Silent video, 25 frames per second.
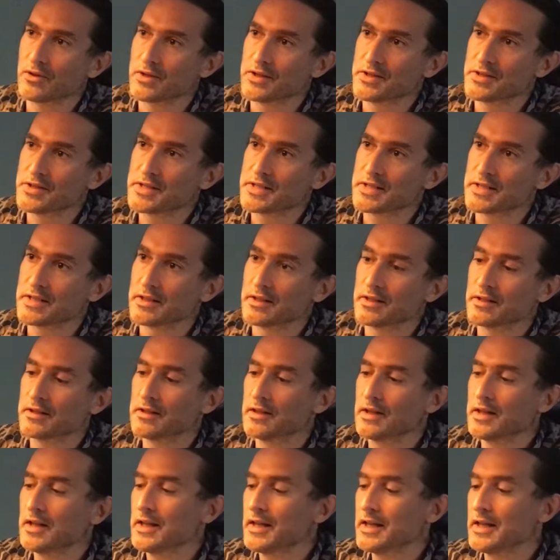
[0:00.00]
to
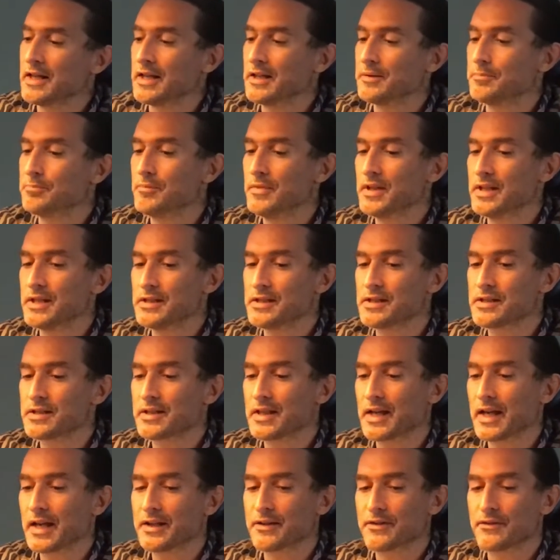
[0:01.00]
volunteer. It
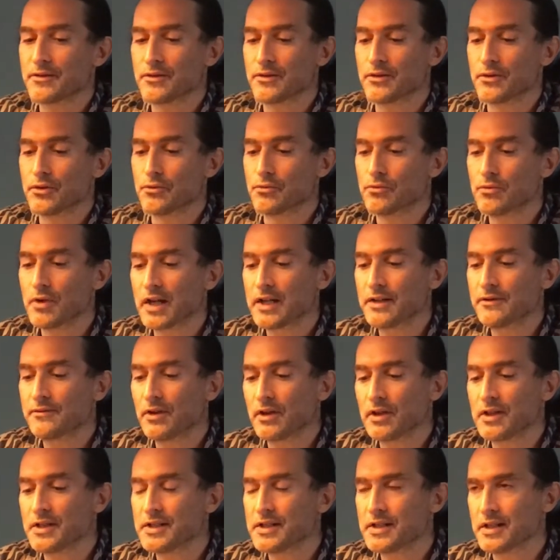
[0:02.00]
means that the right
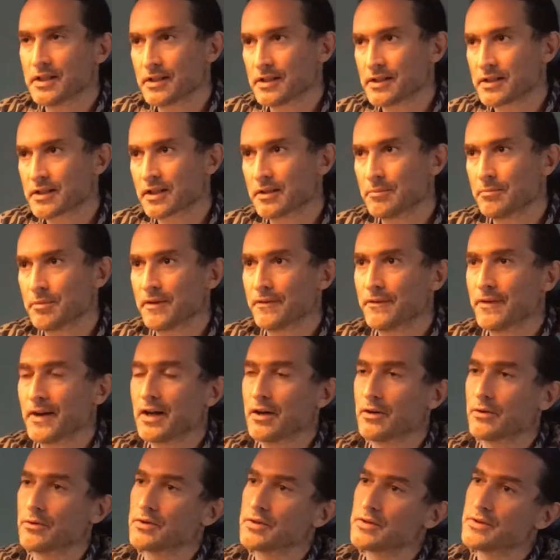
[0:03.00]
volunteers can be
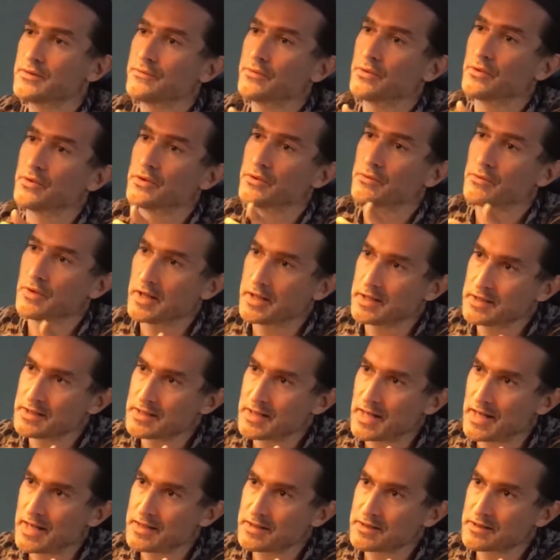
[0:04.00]
found for the
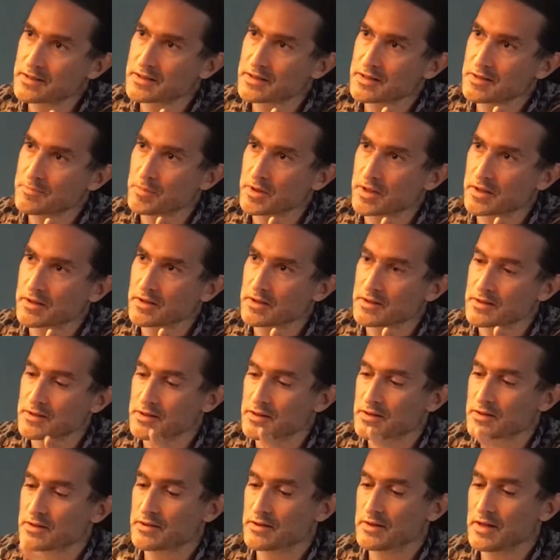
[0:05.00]
right tasks
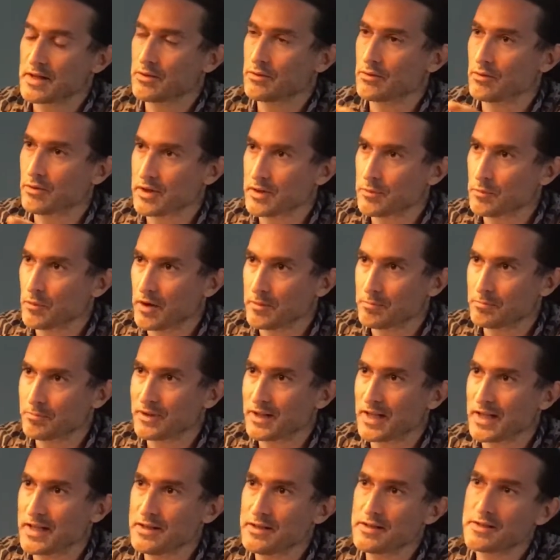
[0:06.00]
because they're all in
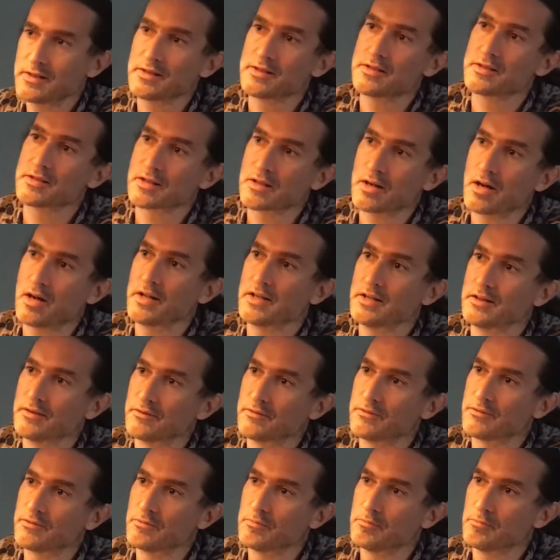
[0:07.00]
one place. It's a
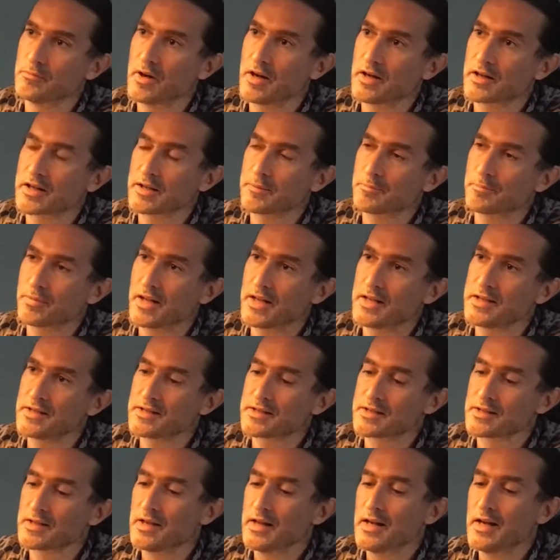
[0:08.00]
kind of
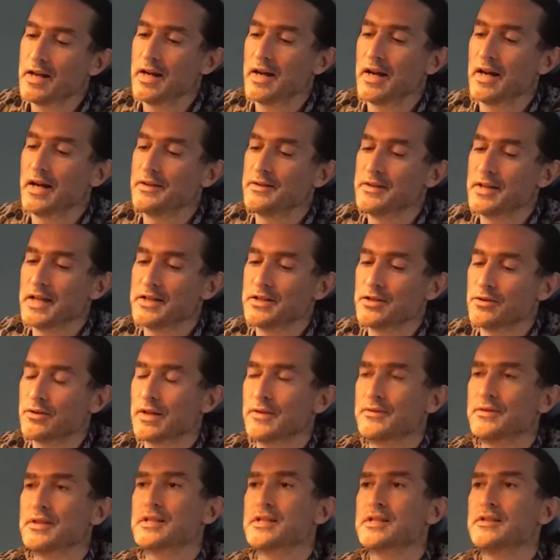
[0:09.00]
marketplace. And then
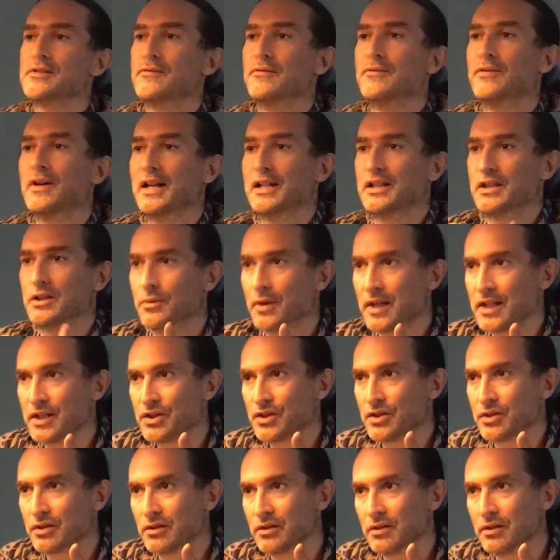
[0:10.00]
you have this
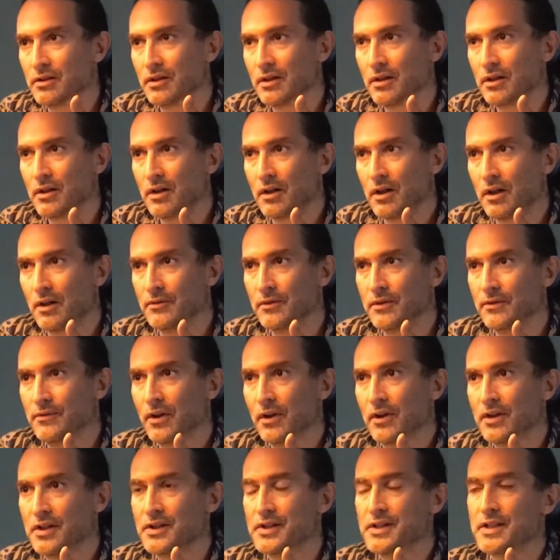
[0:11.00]
valuation of the
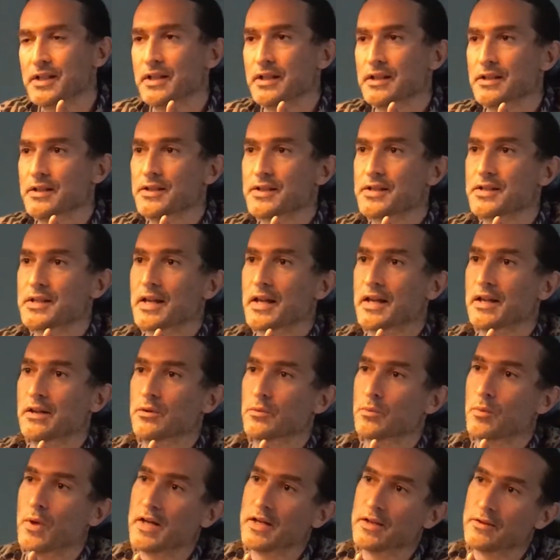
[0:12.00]
volunteers
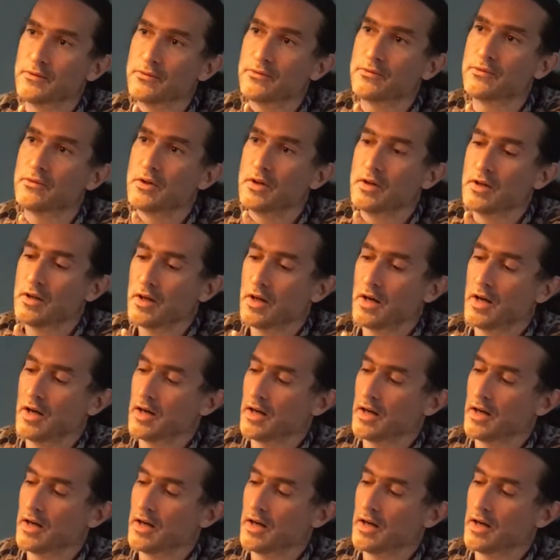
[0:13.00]
and a way of